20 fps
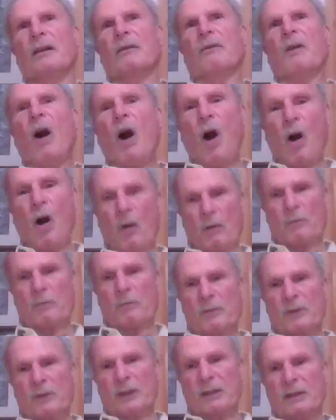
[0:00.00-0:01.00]
of
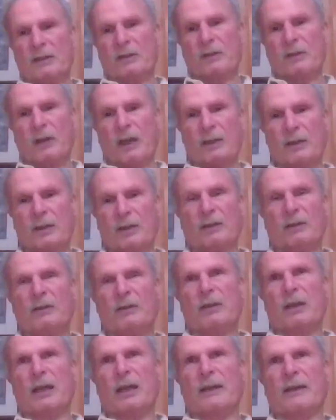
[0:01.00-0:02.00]
homes and
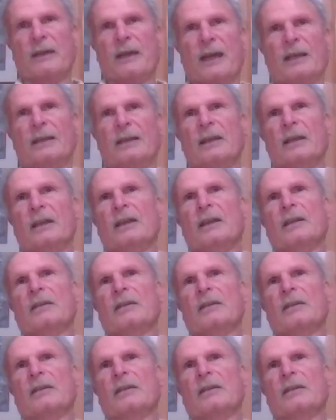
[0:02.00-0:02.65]
structures like that,